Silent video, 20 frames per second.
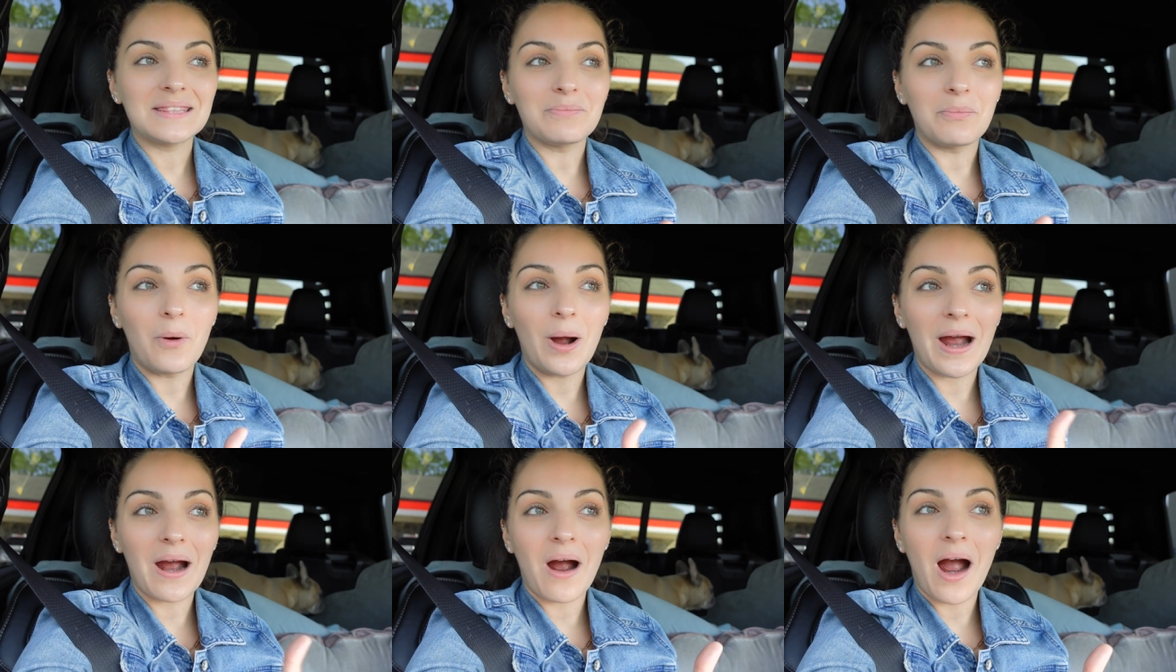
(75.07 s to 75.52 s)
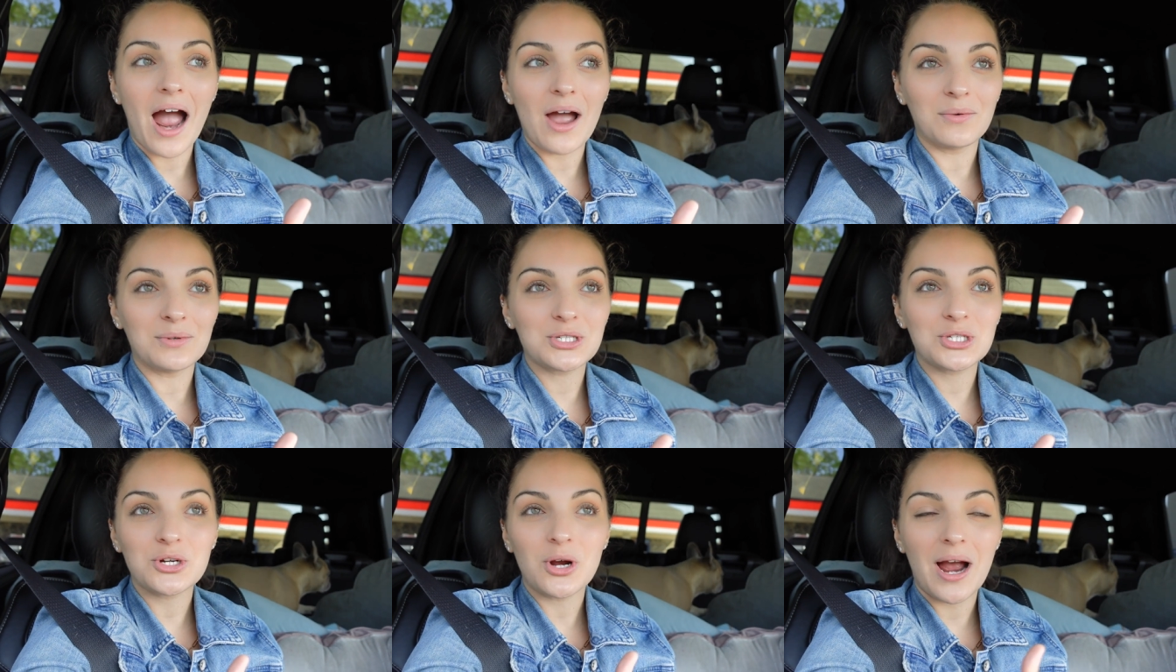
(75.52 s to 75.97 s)
where I
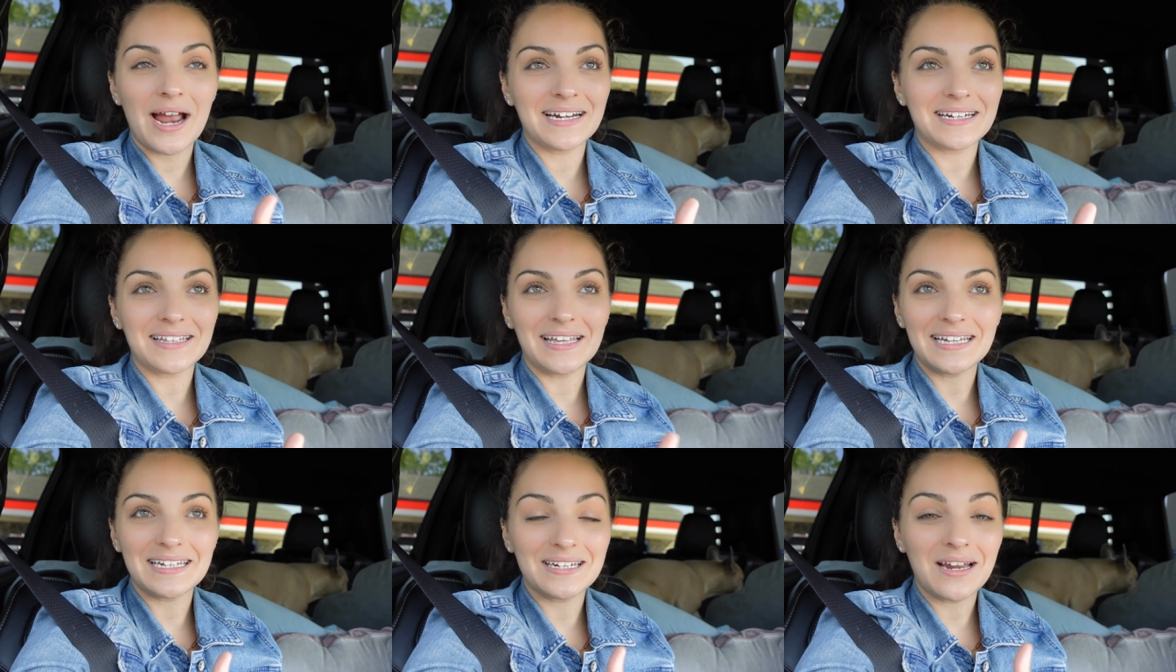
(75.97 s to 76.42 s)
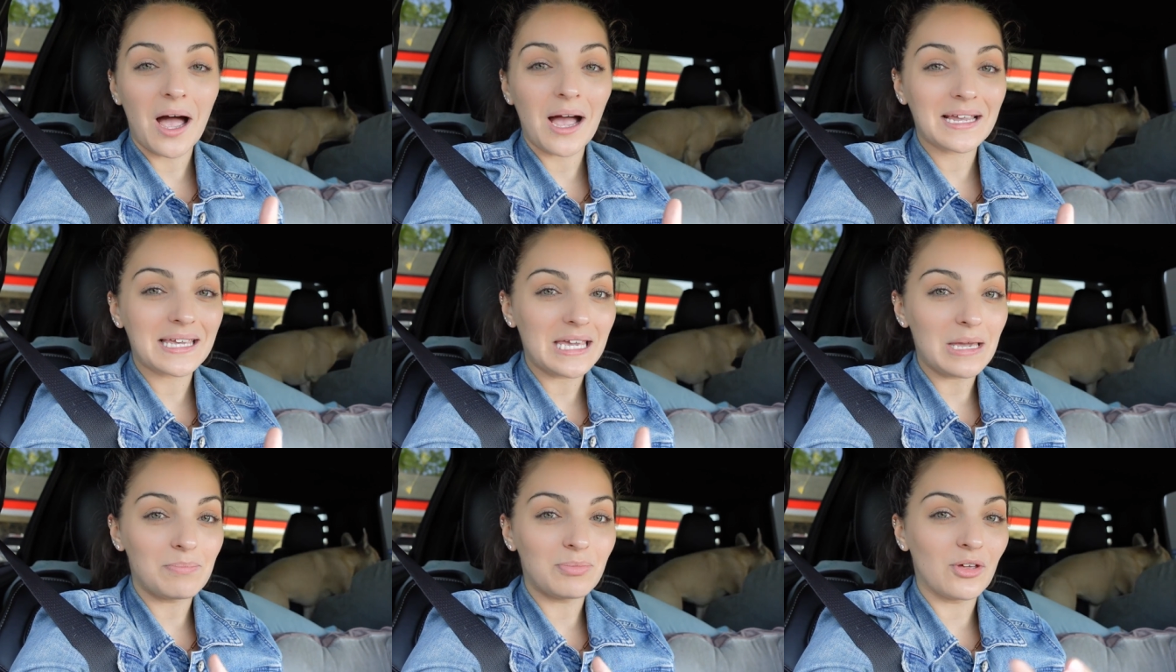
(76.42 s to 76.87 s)
was trying to like
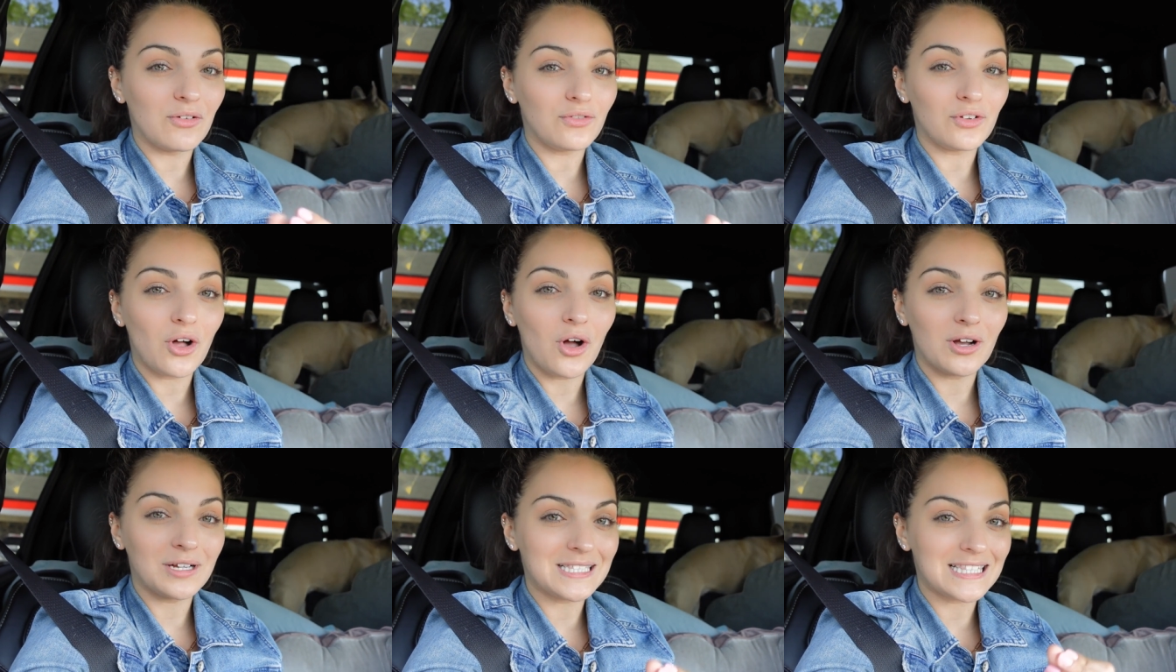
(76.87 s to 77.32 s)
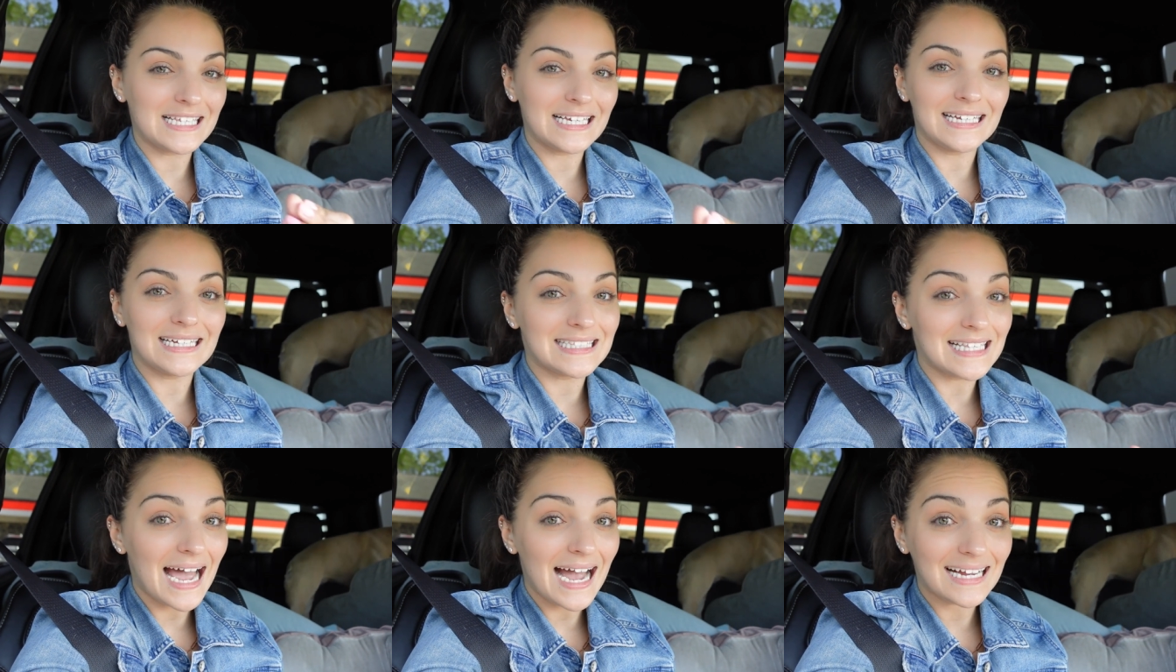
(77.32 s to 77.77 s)
not keep the vlogs the
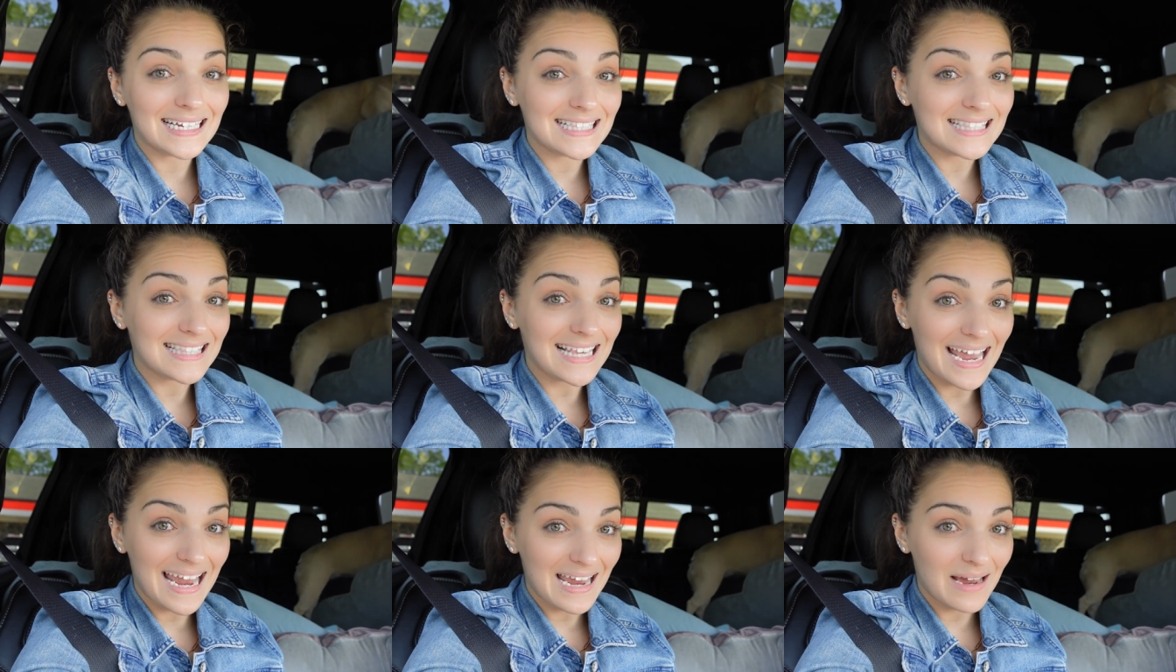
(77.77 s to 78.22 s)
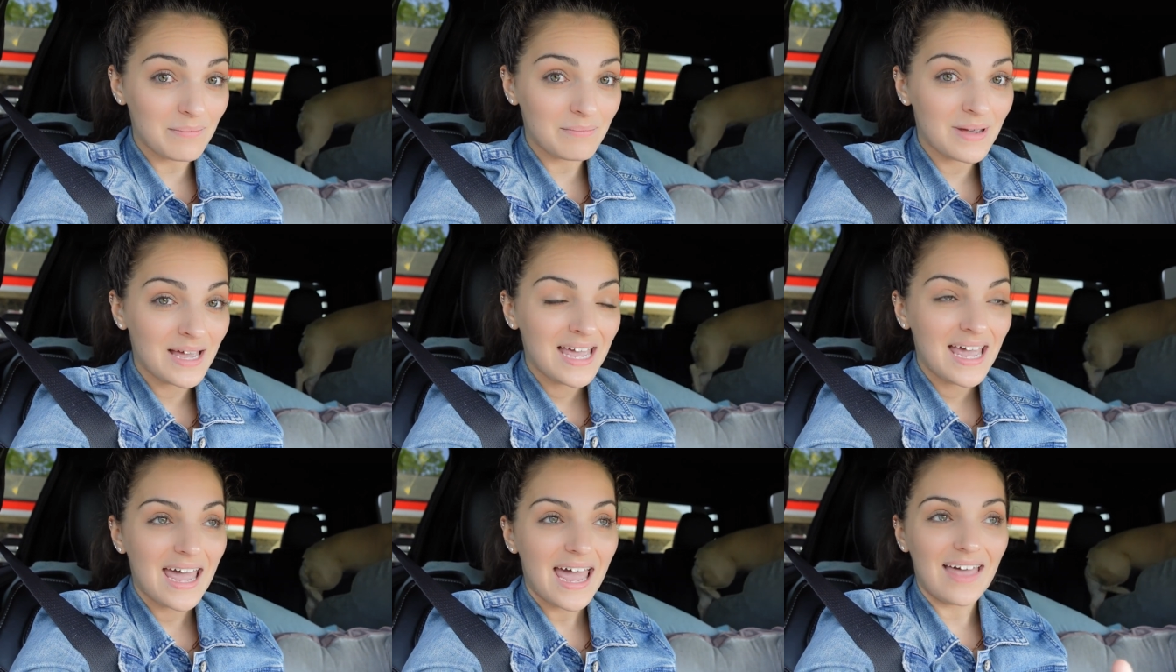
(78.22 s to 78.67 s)
exact same